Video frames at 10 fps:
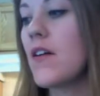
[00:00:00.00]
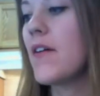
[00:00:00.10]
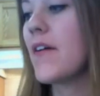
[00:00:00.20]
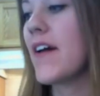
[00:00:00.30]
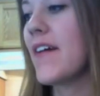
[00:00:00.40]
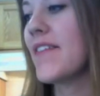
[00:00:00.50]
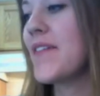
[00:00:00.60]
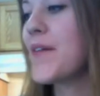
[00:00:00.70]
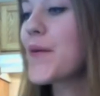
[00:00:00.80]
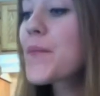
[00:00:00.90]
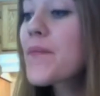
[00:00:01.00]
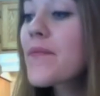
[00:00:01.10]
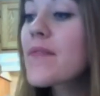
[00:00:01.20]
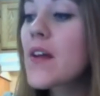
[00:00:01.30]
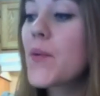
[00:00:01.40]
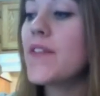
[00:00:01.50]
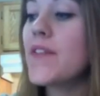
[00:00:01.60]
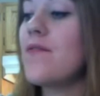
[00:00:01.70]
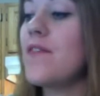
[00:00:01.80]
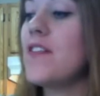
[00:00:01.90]
Okay, so once
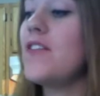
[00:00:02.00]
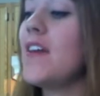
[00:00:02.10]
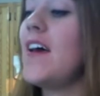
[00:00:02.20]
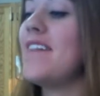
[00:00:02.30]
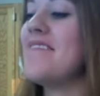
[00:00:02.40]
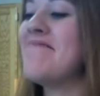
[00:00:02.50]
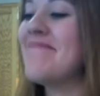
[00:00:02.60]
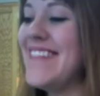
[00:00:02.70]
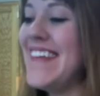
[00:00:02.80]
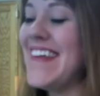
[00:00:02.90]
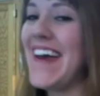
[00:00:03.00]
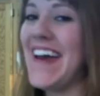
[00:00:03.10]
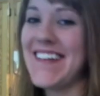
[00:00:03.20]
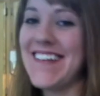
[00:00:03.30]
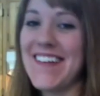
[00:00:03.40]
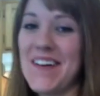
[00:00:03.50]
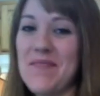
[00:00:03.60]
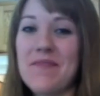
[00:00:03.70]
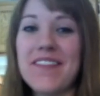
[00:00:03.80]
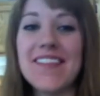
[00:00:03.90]
I finished that, I ended up
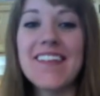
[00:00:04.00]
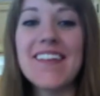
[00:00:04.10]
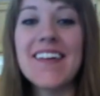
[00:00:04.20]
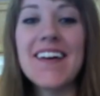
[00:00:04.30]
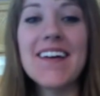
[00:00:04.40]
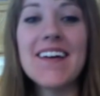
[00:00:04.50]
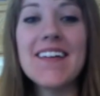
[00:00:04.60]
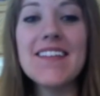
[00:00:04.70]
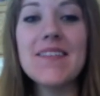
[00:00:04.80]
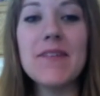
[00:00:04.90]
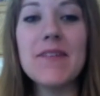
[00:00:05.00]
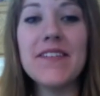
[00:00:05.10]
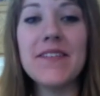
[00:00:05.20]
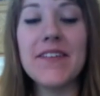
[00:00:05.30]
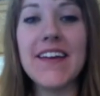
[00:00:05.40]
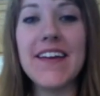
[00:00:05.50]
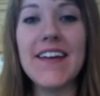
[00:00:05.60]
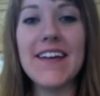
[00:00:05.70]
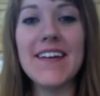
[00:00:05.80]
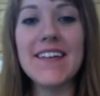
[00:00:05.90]
with this much
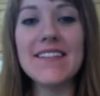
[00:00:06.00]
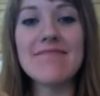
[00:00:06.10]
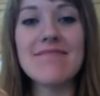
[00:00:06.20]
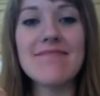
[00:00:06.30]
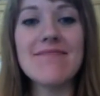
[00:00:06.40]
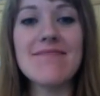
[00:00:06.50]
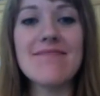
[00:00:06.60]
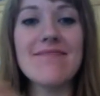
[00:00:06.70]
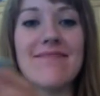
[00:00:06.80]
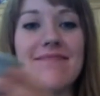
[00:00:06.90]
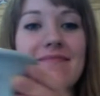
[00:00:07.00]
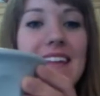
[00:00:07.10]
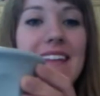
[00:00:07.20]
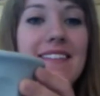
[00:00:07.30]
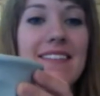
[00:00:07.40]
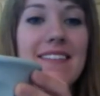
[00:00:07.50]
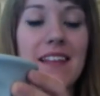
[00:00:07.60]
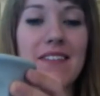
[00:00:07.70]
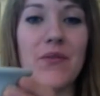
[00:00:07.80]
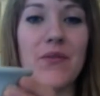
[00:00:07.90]
zucchini.
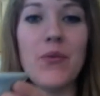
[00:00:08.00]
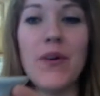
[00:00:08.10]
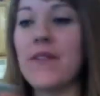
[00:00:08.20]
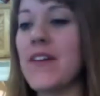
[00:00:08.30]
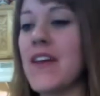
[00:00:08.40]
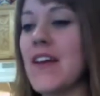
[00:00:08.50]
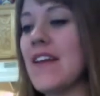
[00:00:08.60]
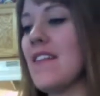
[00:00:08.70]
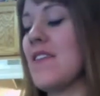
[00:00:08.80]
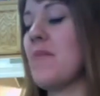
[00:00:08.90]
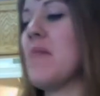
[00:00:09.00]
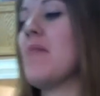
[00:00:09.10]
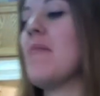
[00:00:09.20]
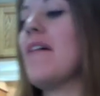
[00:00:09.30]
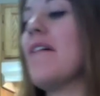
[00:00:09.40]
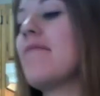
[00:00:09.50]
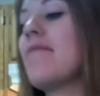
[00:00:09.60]
That's from one zucchini. That's maybe about